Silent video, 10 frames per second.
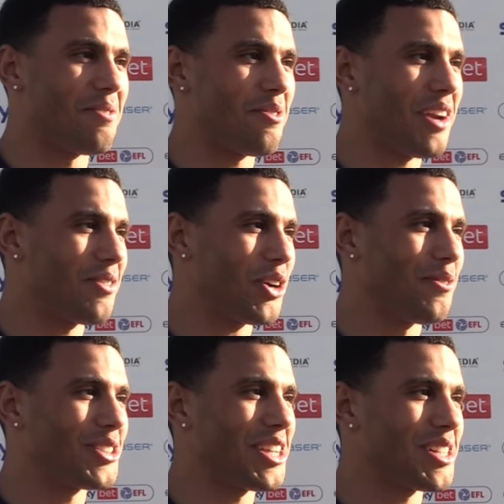we'll have a
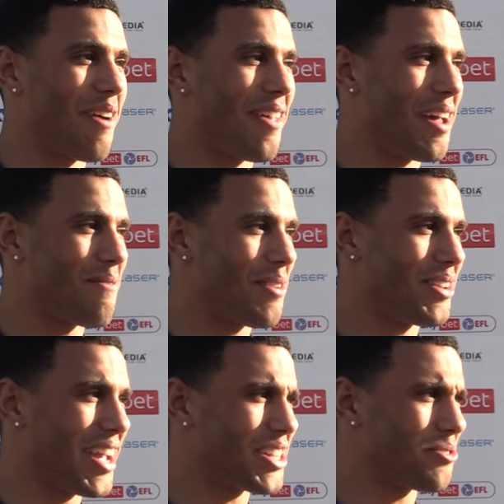conversation about that
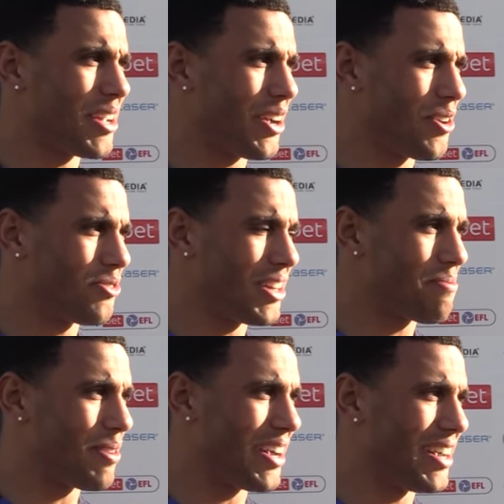maybe next week,
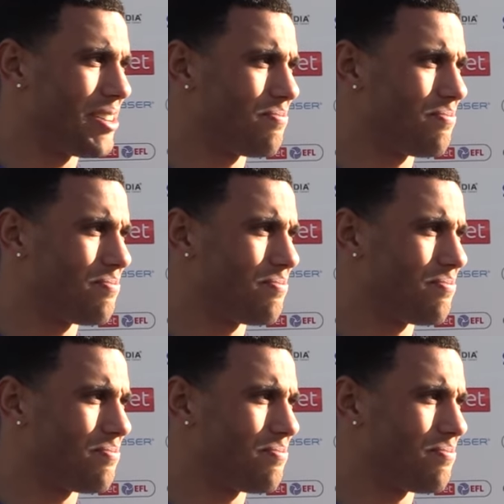hopefully. But